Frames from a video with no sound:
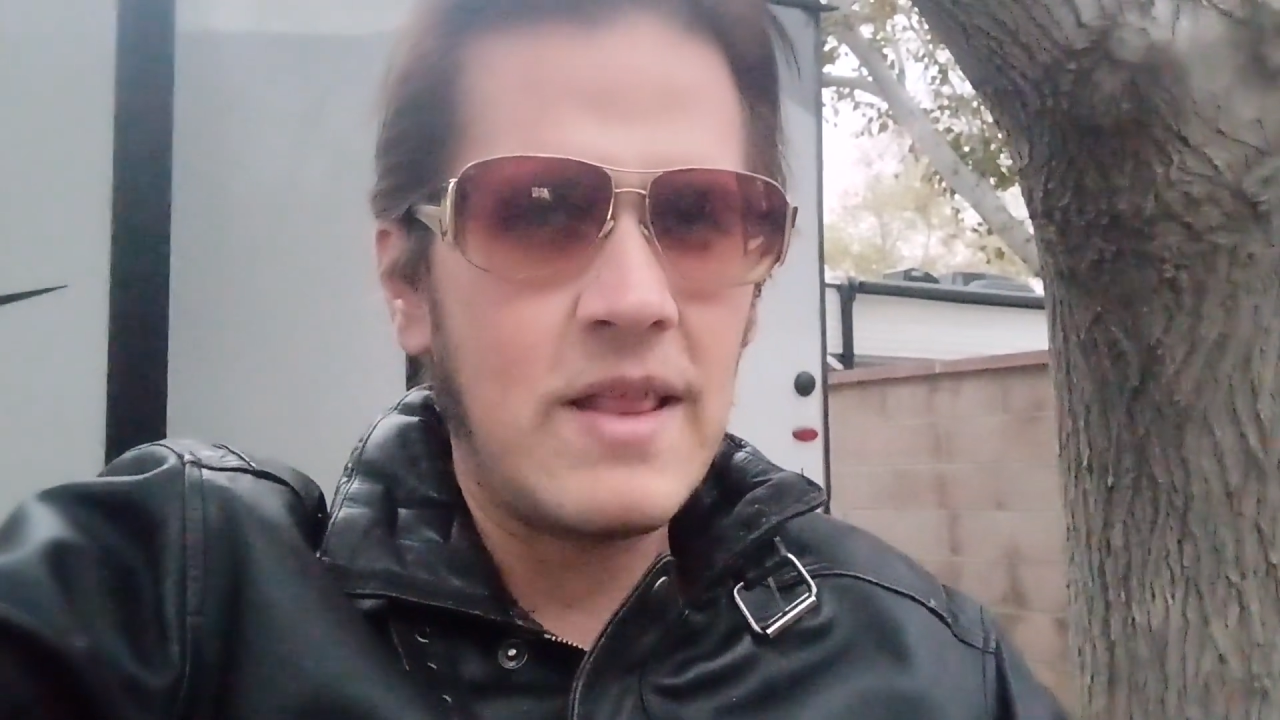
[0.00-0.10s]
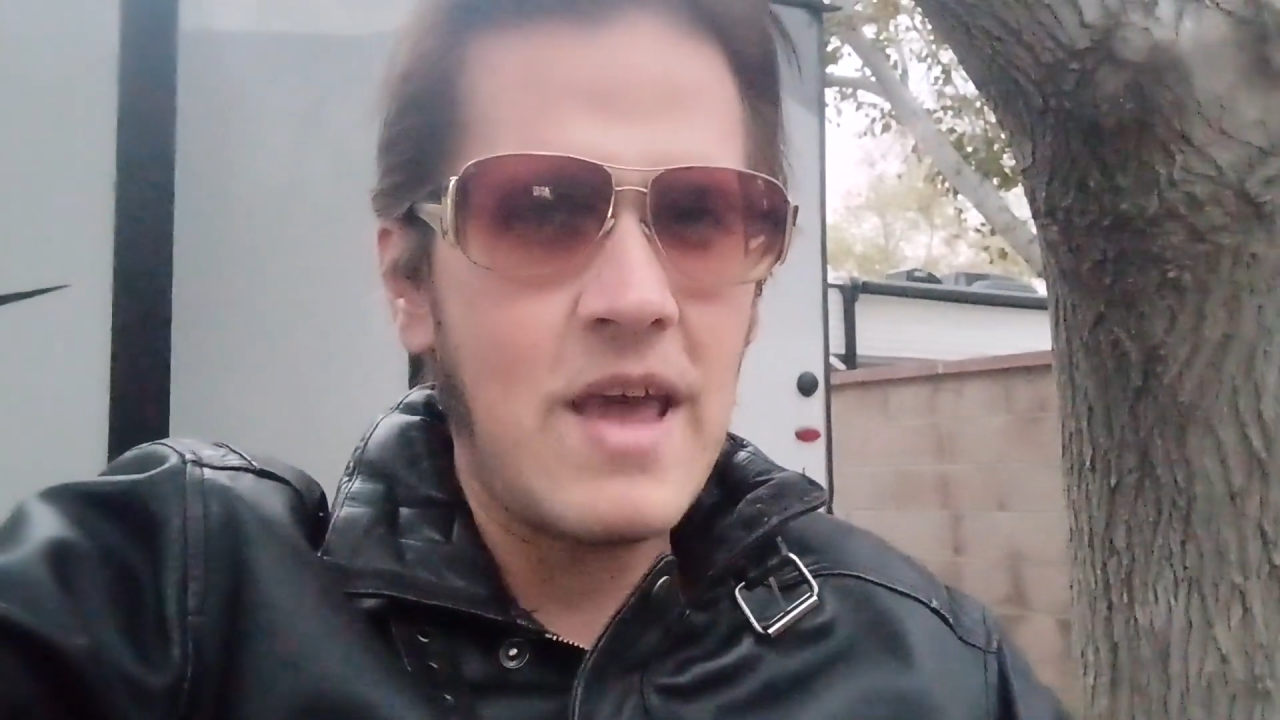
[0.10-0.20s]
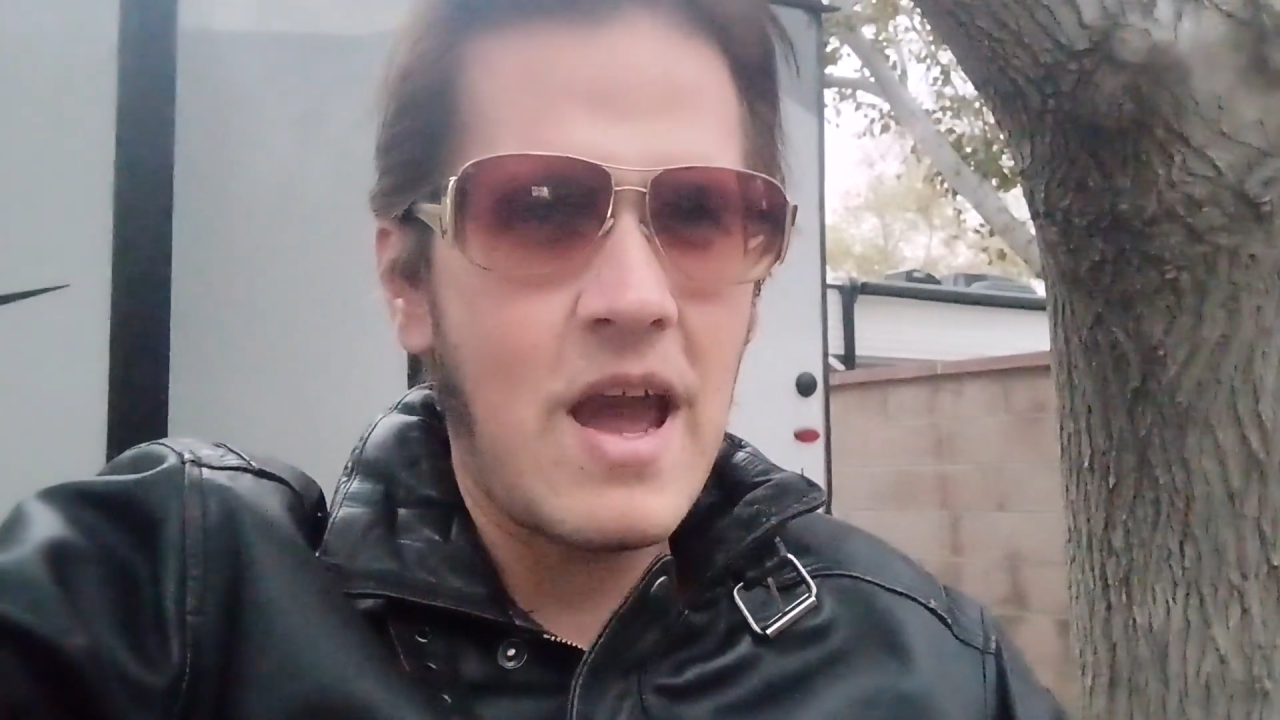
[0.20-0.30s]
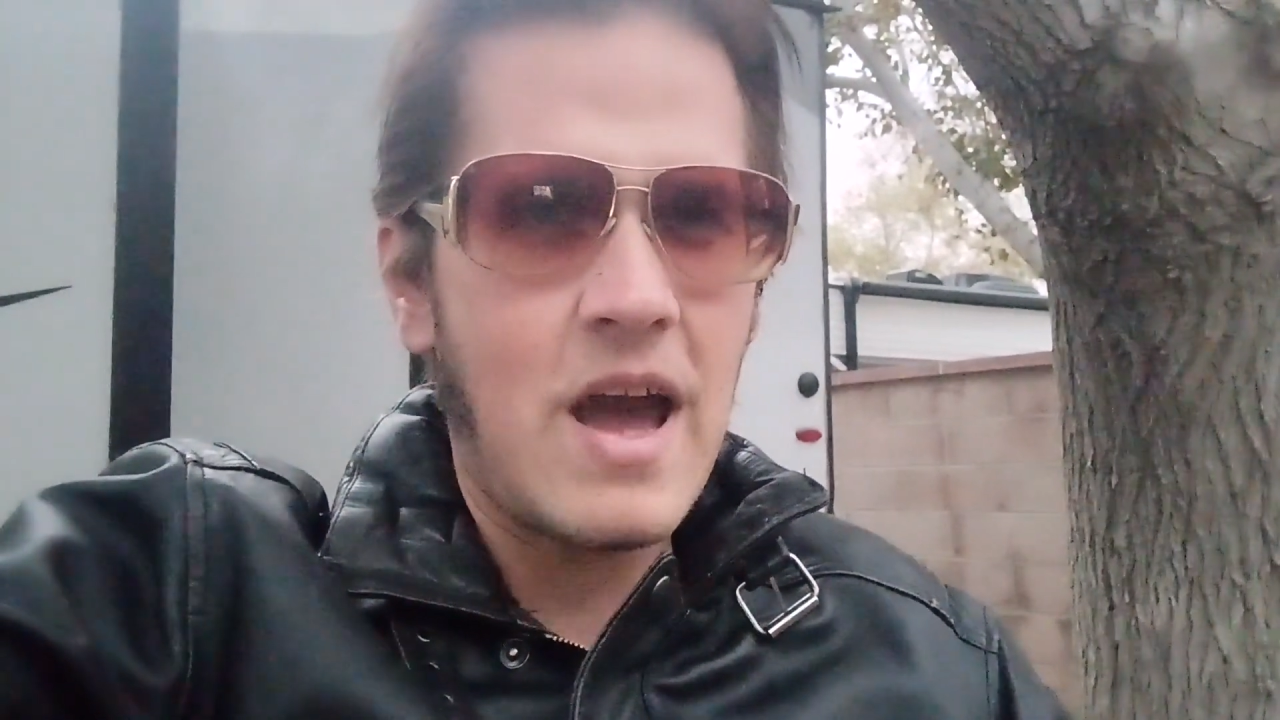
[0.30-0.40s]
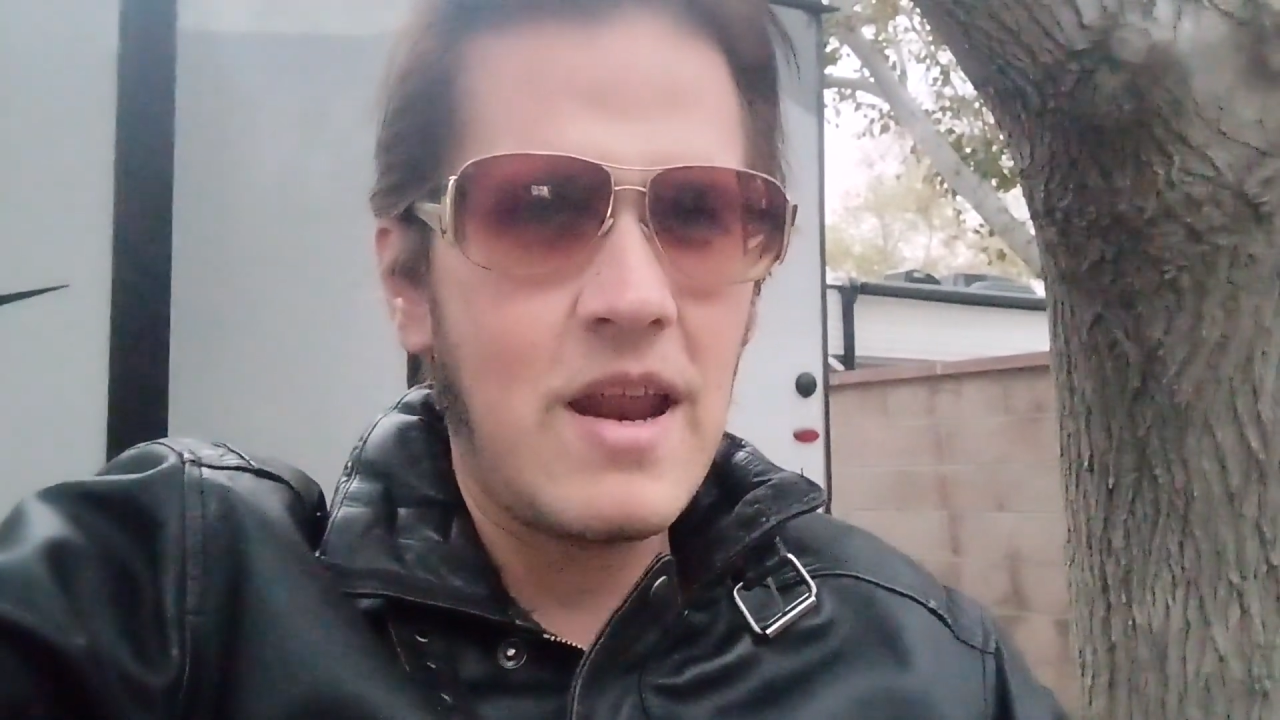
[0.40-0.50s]
and
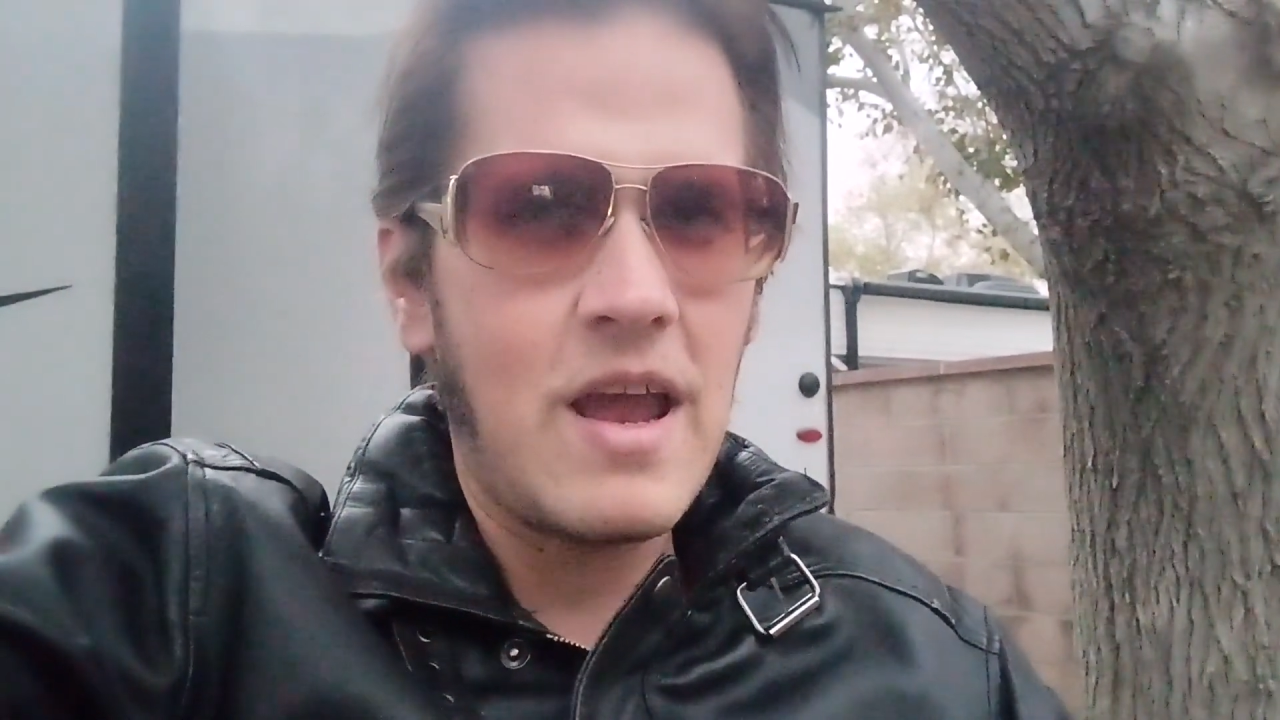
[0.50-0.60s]
that.